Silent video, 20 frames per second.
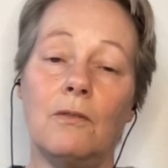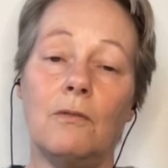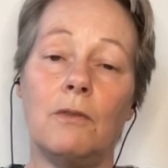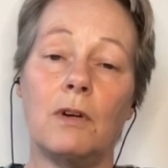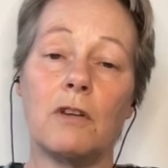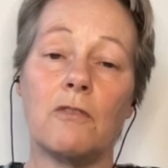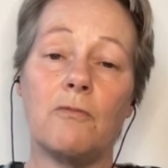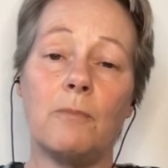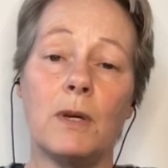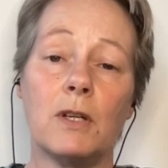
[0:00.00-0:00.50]

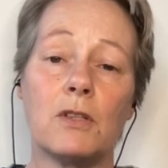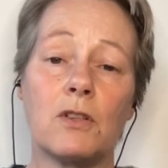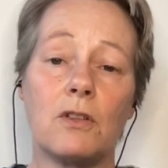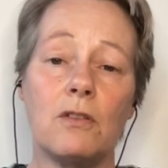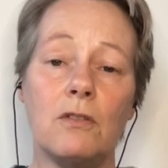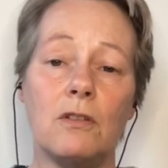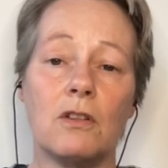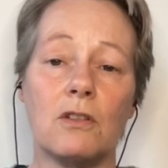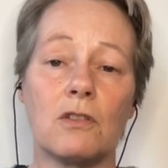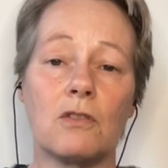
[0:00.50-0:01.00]
One of my
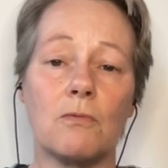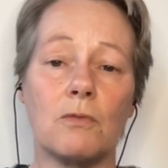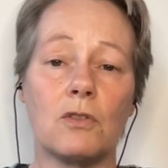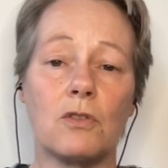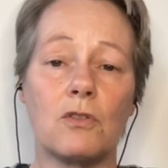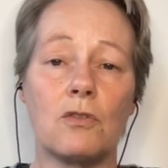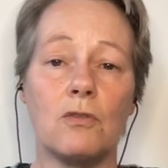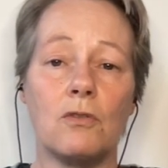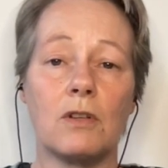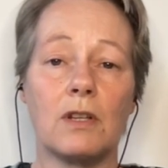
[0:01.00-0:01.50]
students was
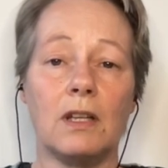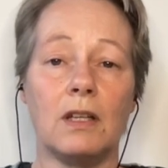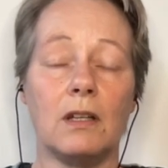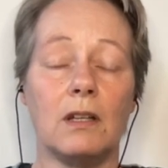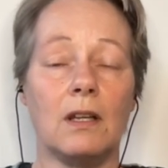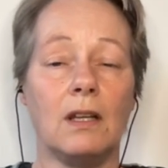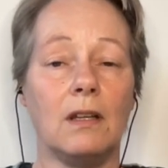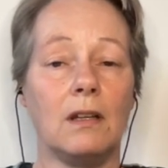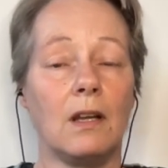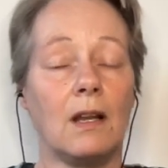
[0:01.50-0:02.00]

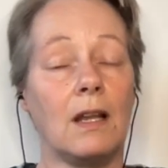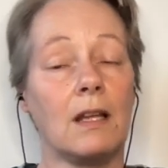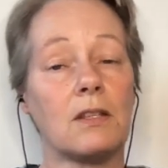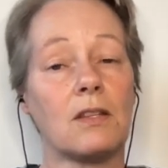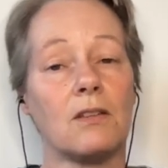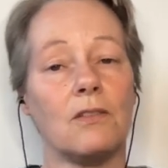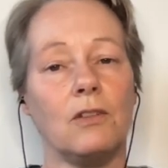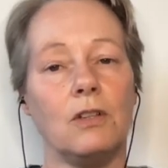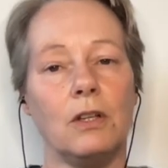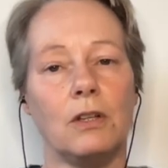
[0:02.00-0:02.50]
talking in a
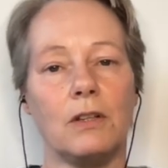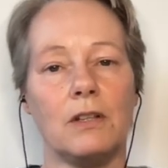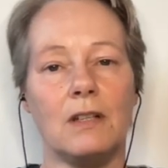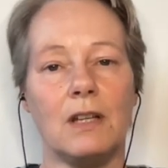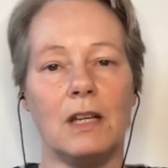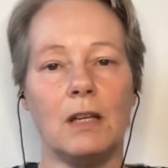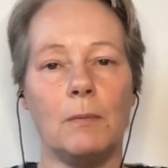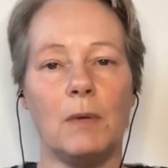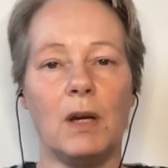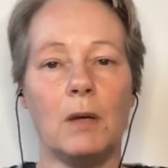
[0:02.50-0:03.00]
lesson the other
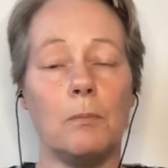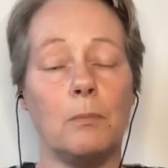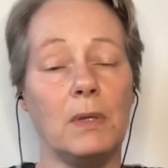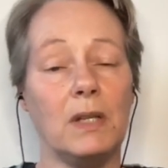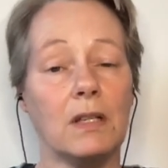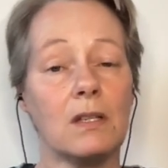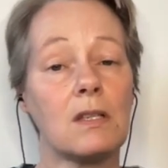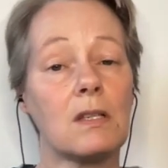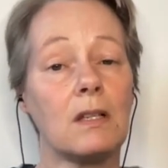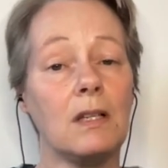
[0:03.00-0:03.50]
day about
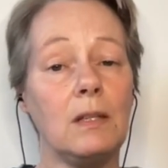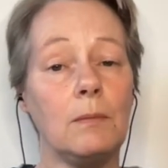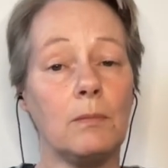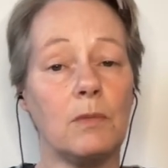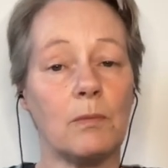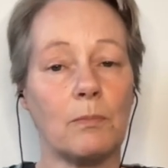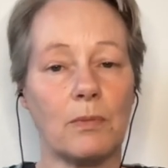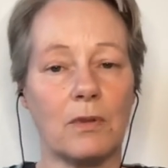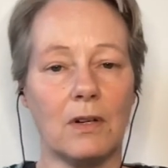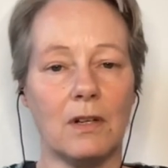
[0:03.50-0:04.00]
being sleep
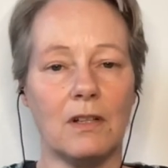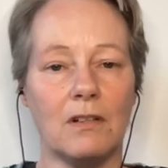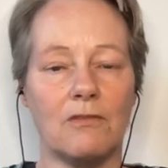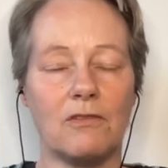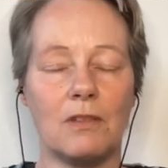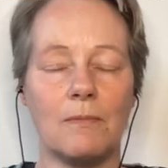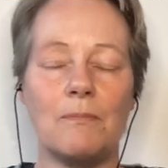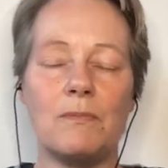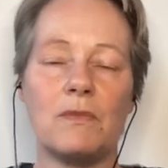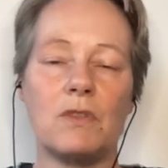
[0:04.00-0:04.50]

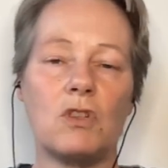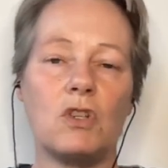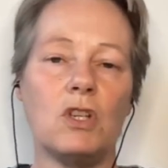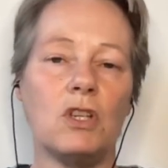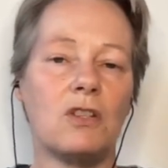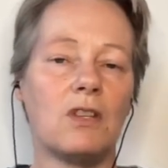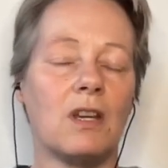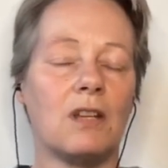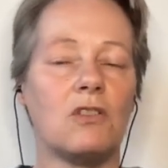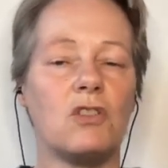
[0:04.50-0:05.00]
deprived. She
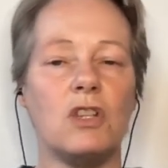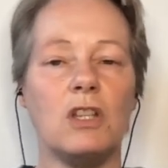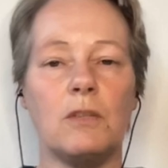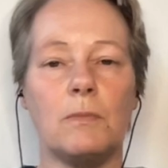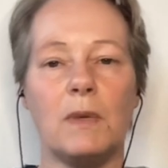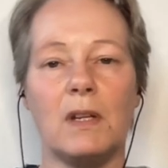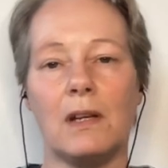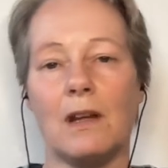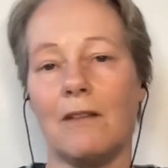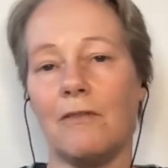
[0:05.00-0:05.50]
said she's
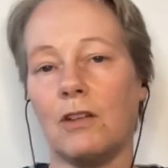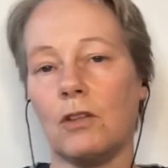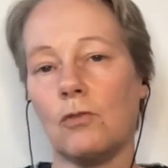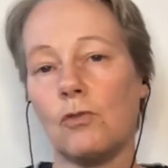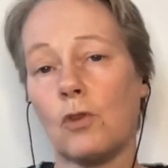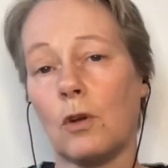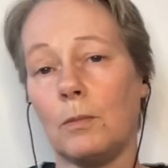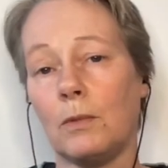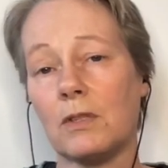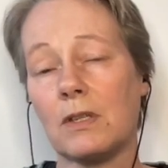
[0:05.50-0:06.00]
been having
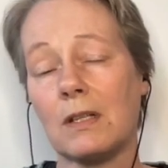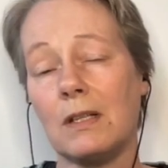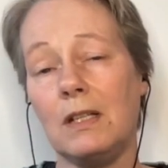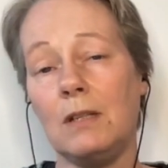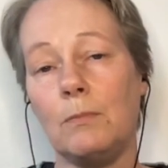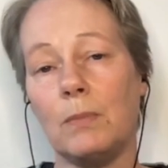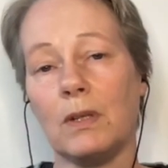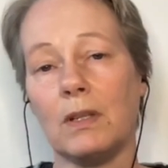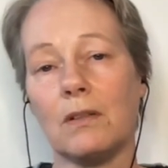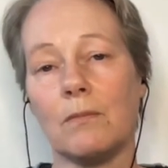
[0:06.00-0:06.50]
trouble
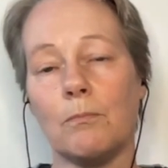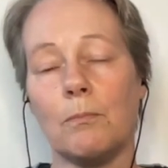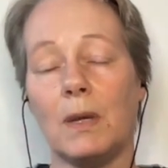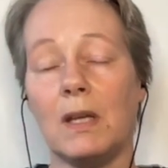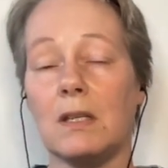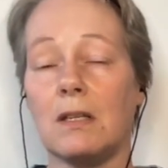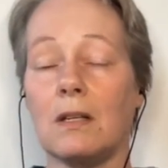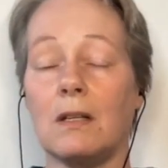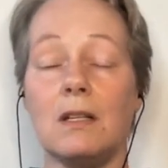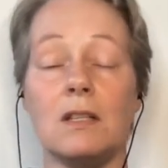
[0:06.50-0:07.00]
sleeping
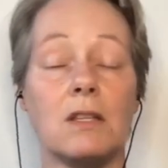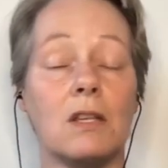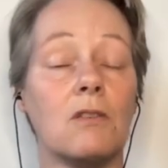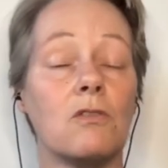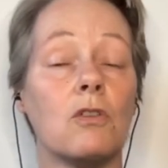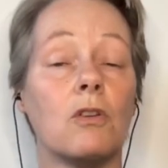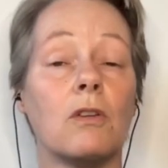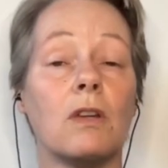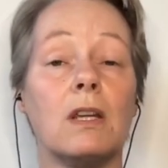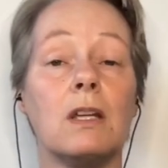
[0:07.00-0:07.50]
basically
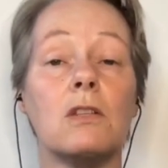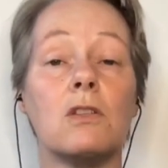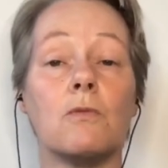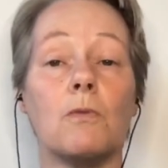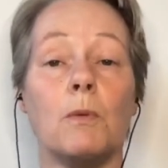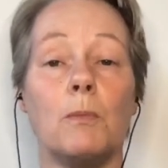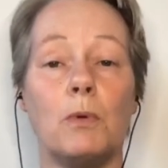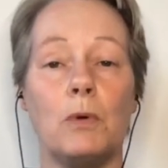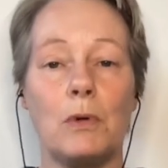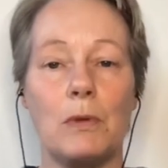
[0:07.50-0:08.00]
since her kids
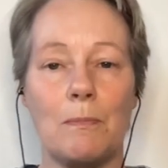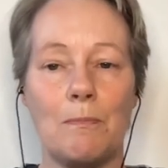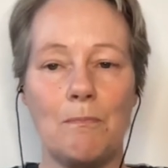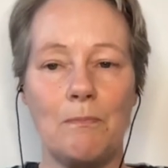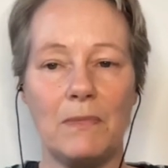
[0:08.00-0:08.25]
were born.